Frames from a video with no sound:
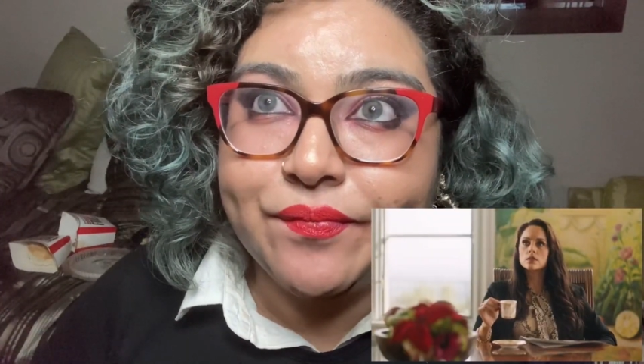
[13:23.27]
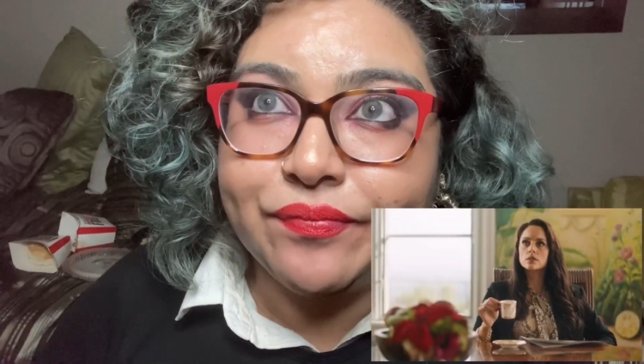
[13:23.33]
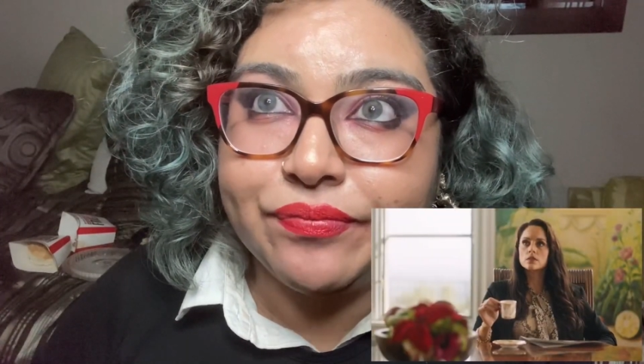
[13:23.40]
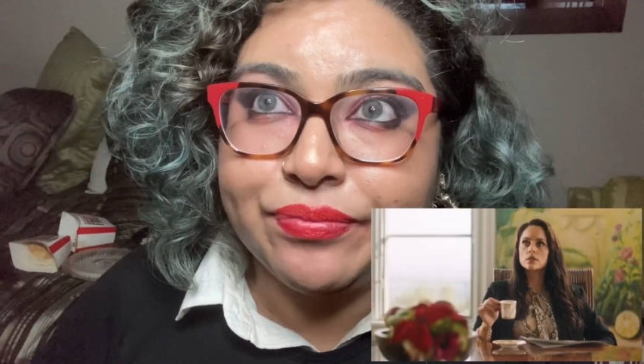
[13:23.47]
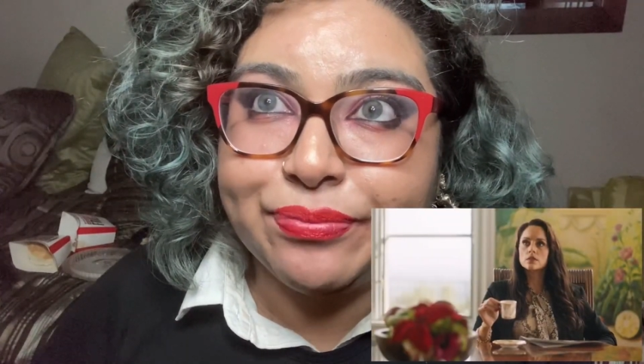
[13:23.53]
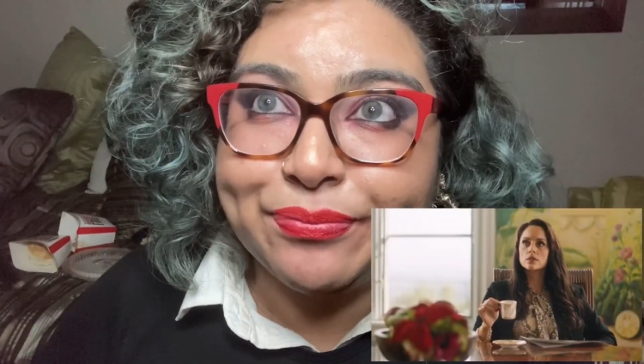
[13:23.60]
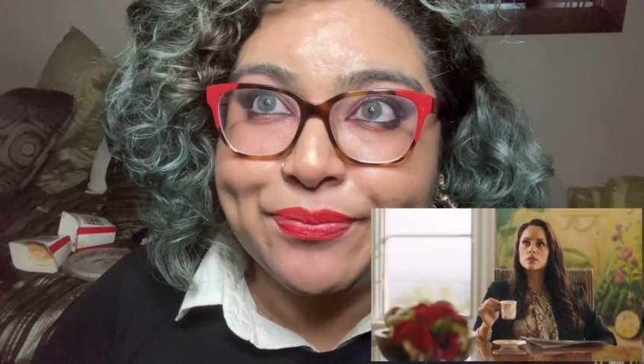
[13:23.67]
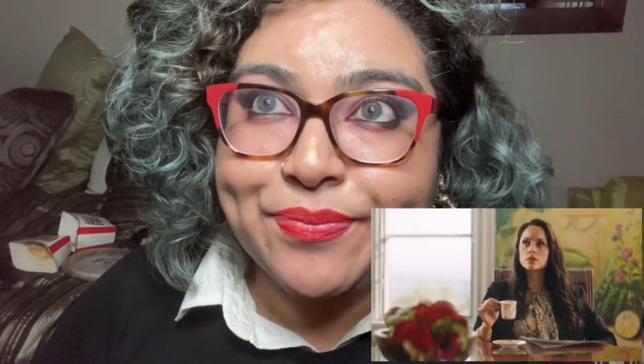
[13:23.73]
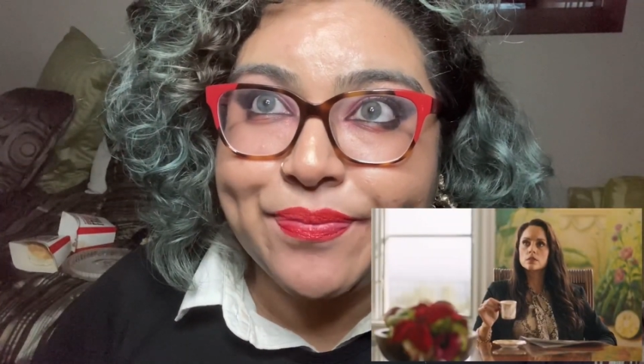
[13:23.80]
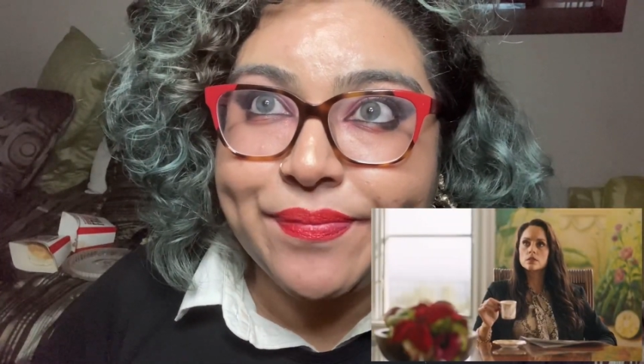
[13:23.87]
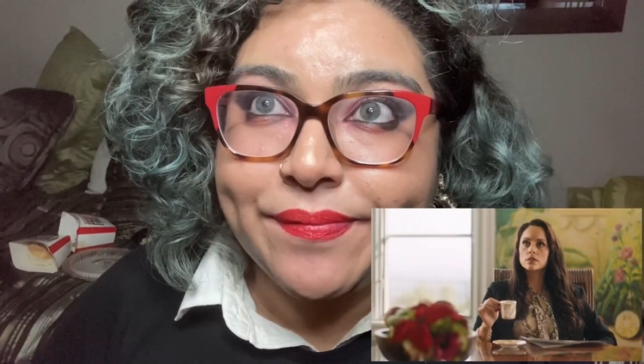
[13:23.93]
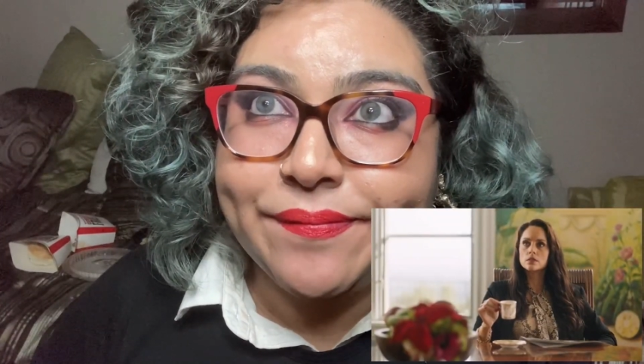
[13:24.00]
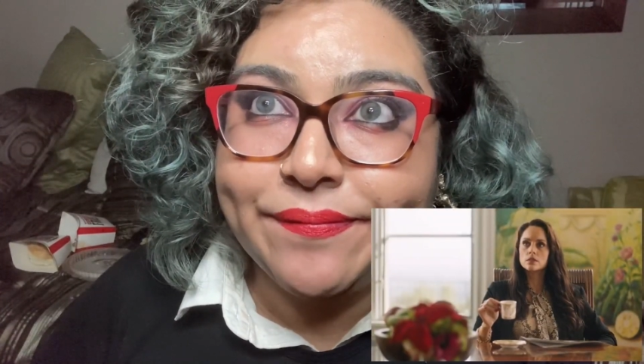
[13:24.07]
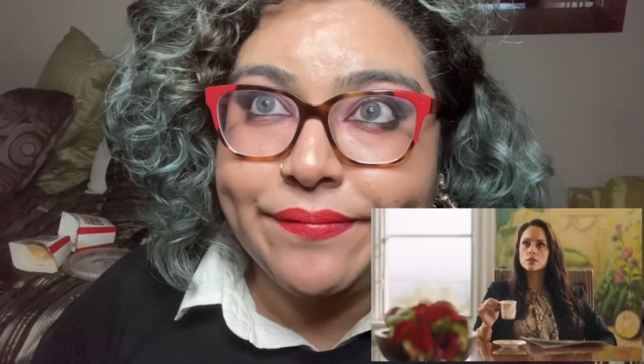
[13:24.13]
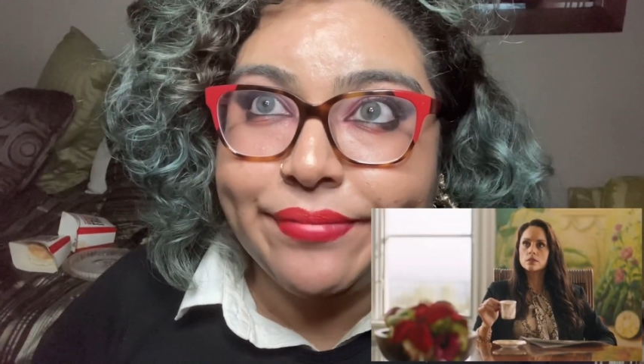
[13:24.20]
I was talking to
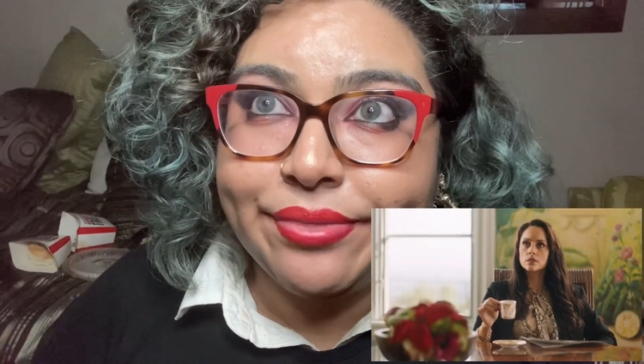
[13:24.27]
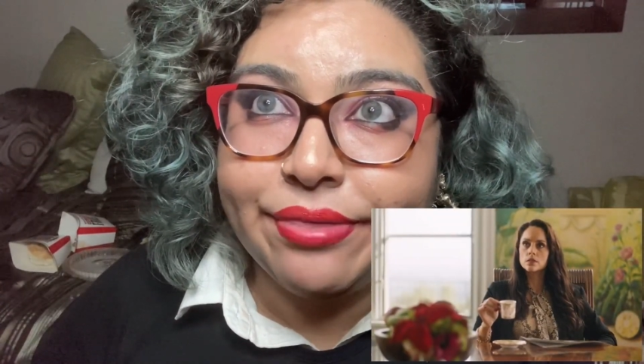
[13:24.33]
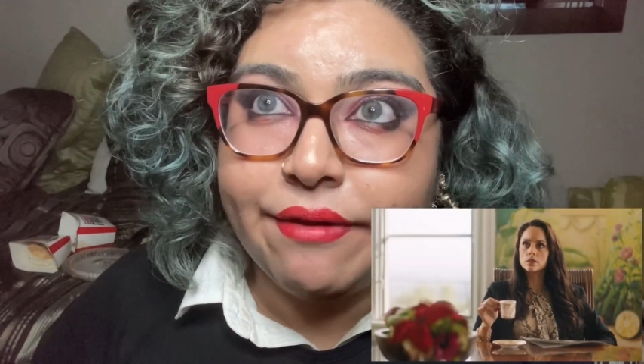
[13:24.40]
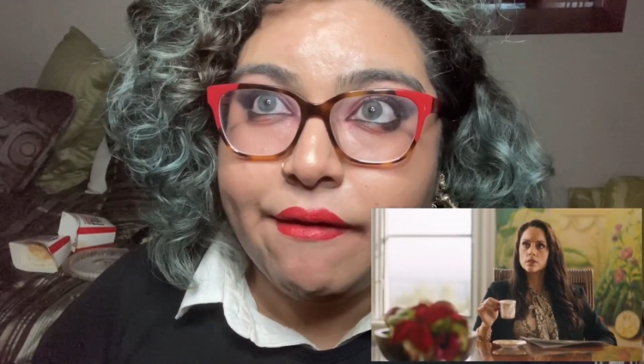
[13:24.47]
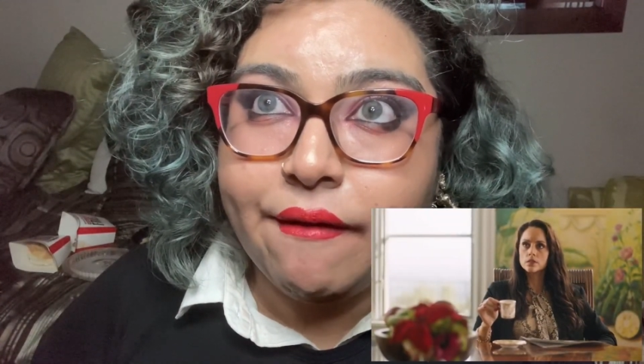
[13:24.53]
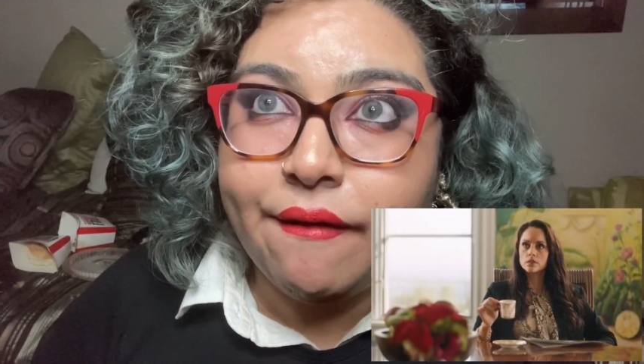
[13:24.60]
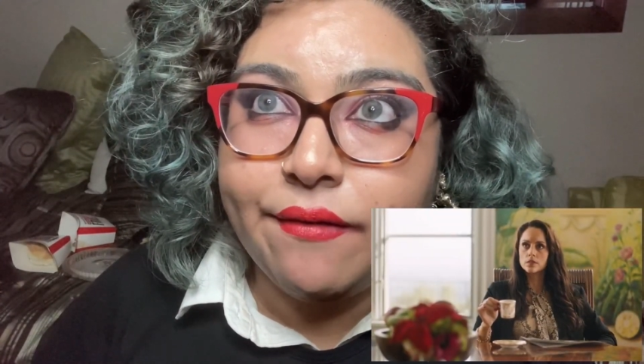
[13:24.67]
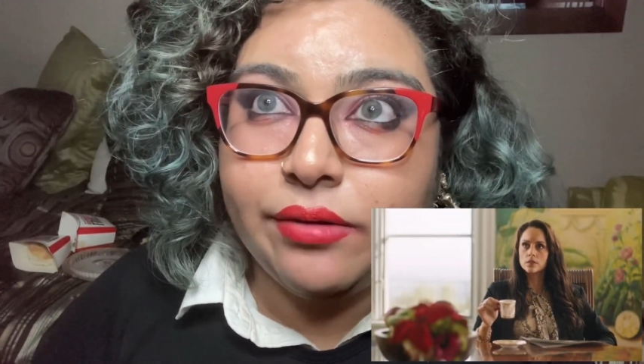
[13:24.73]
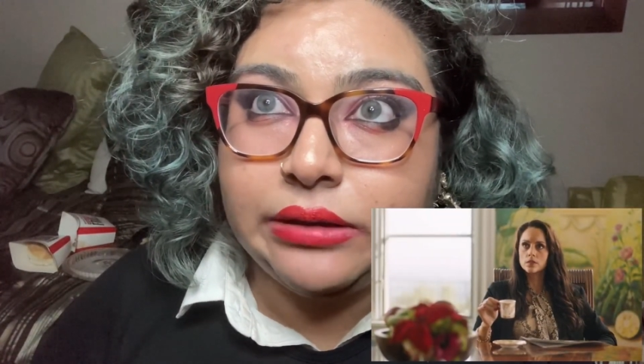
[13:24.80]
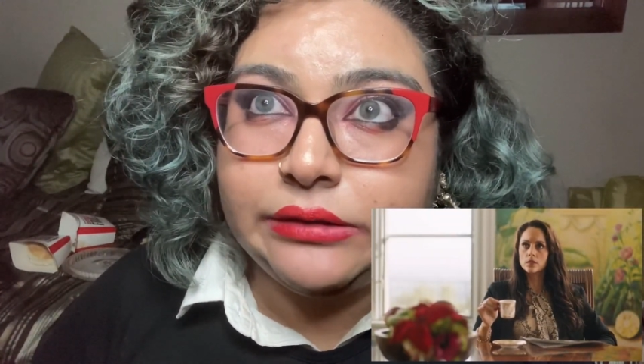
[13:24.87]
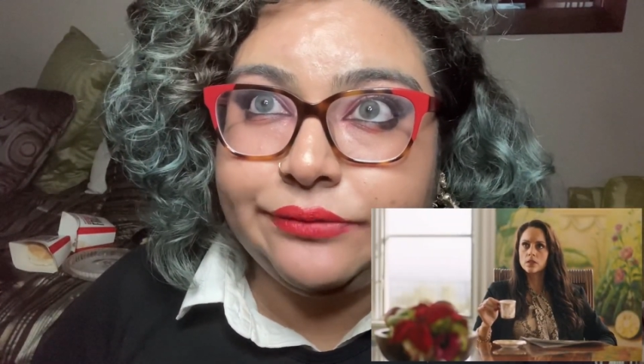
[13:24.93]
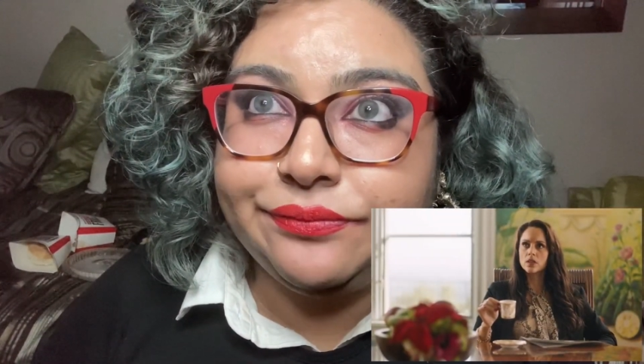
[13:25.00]
Harlan last night and I just.